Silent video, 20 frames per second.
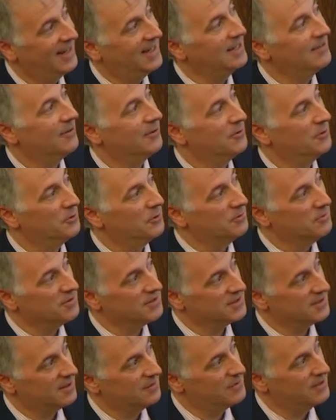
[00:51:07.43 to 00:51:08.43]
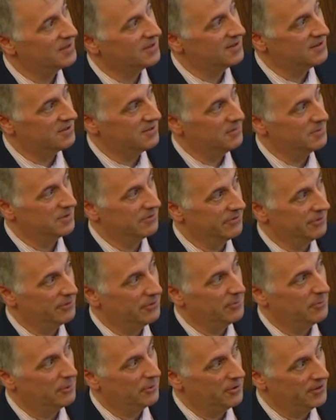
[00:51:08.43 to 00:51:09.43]
any of our normal subjects in terms of a
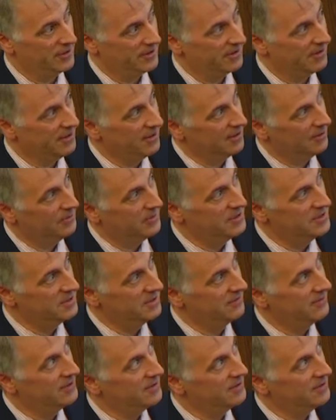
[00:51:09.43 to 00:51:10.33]
reporting region of